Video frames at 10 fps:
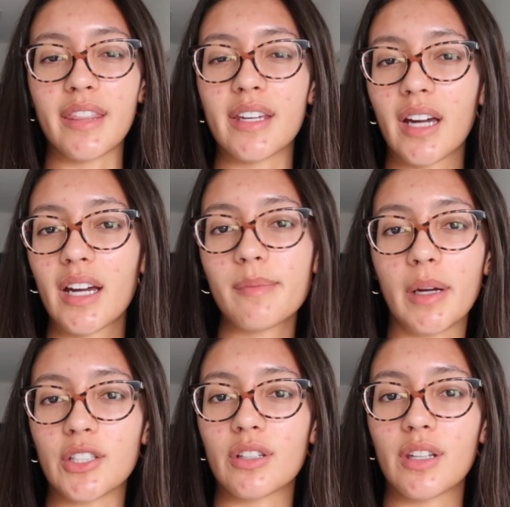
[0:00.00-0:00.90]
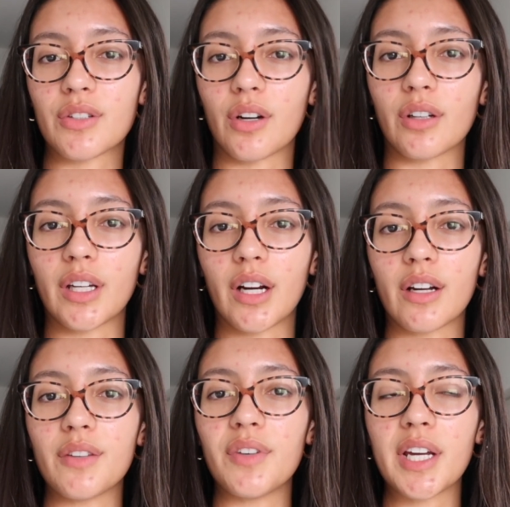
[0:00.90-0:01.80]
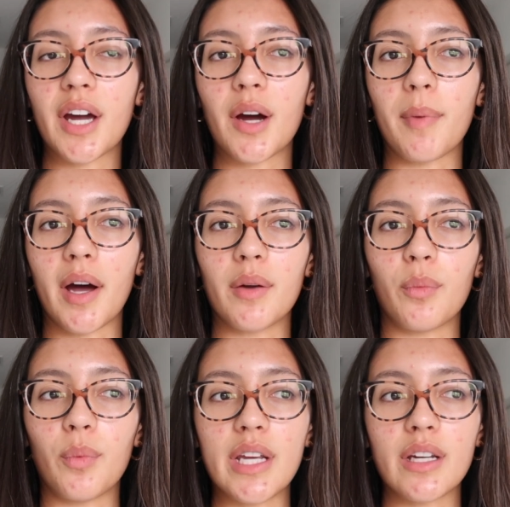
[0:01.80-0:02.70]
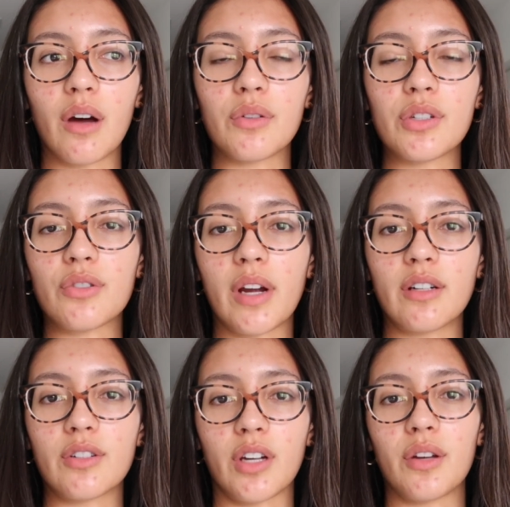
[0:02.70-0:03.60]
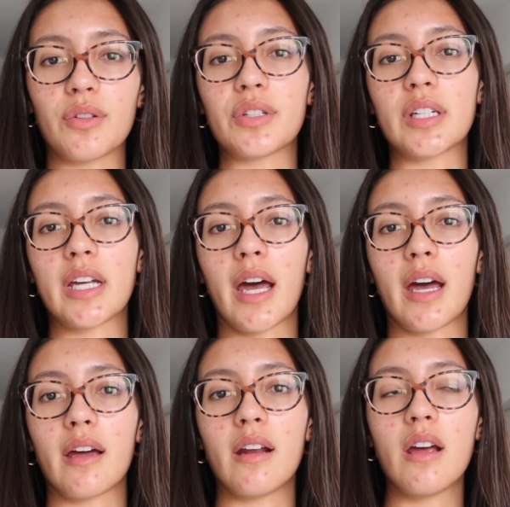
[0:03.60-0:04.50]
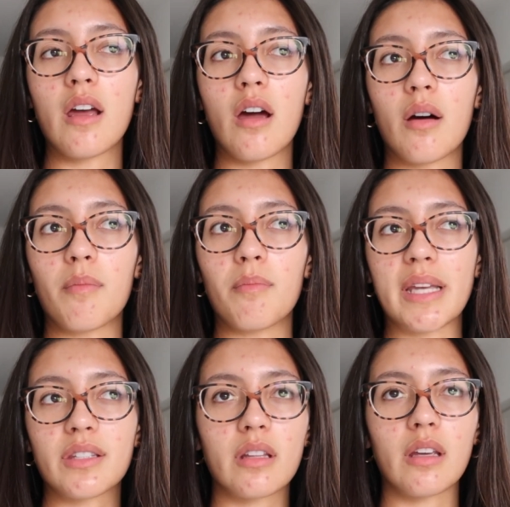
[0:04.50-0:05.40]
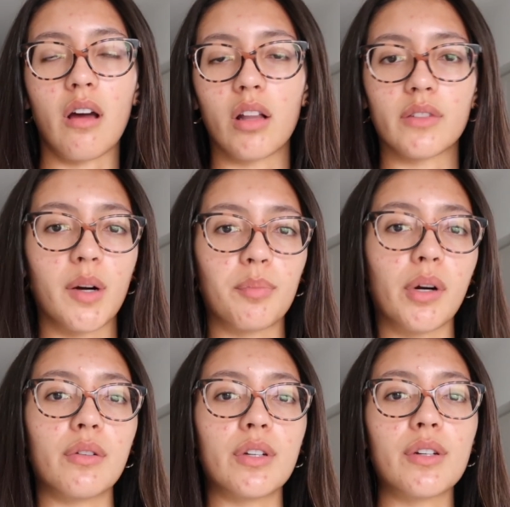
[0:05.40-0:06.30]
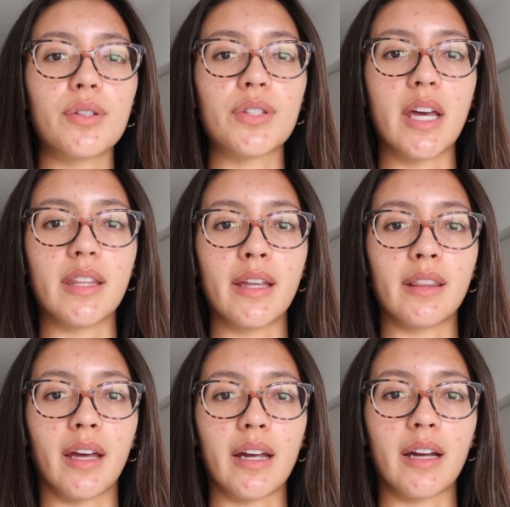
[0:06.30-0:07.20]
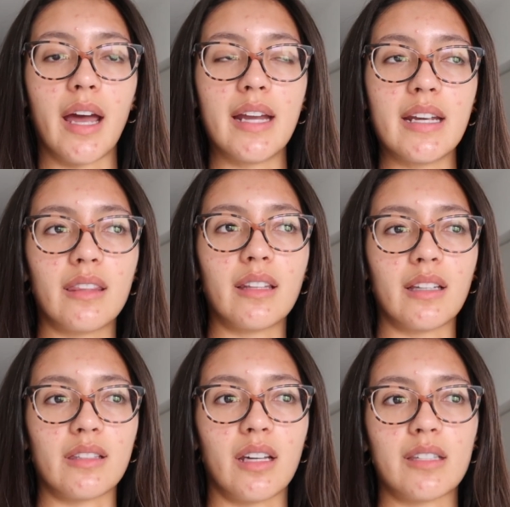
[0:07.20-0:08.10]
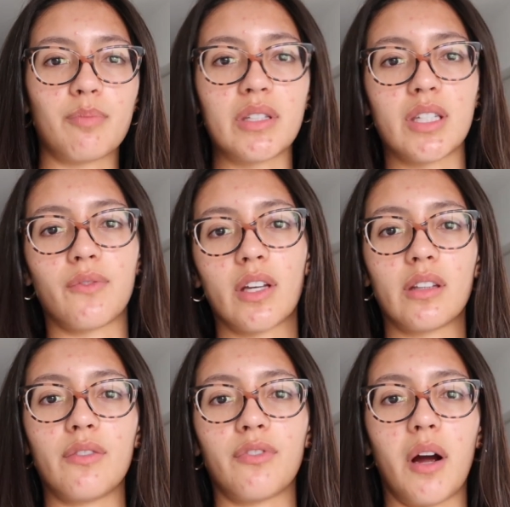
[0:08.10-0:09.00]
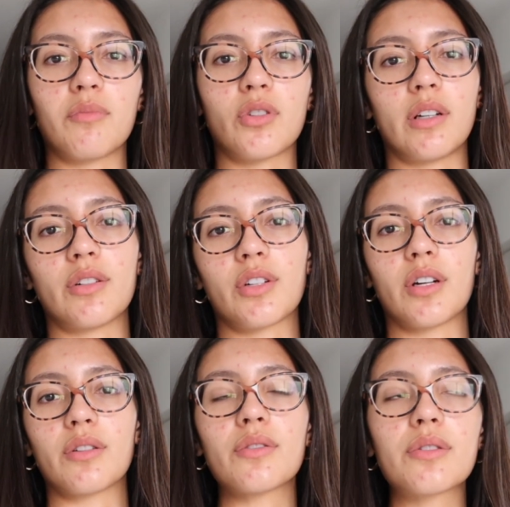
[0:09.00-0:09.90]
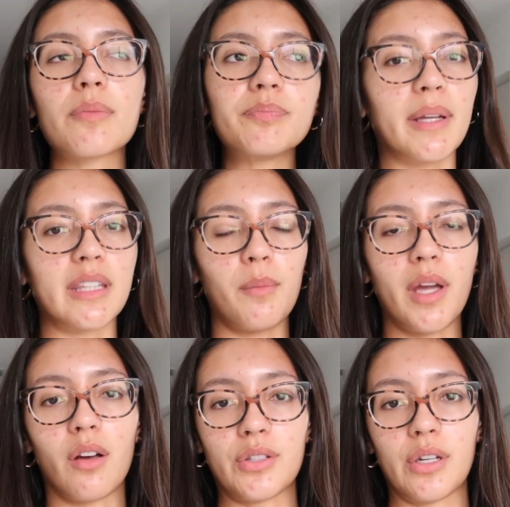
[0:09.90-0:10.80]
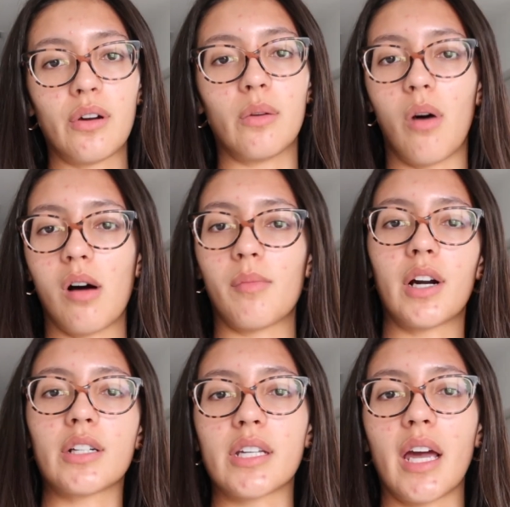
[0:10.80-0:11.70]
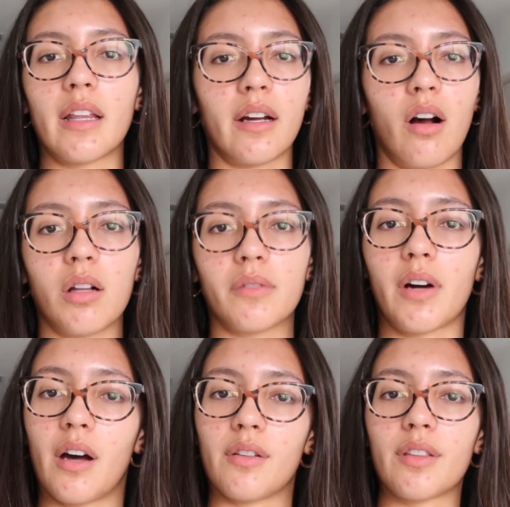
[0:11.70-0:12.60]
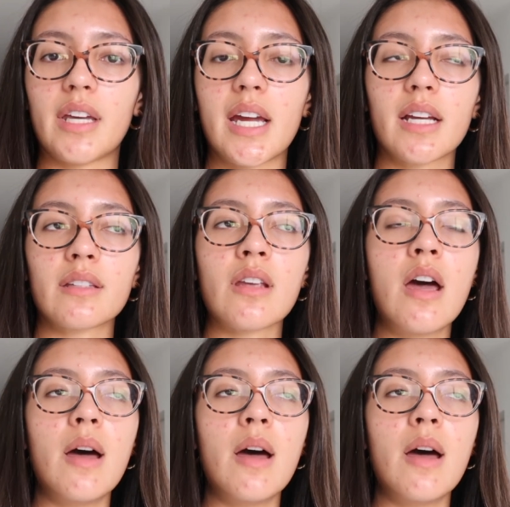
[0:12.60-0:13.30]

I think I had mentioned this earlier in the video, but we go to Trader Joe's to get basically all of our produce and then like anything that's like specifically from Trader Joe's. But then we also go to Walmart to get like all of our other things.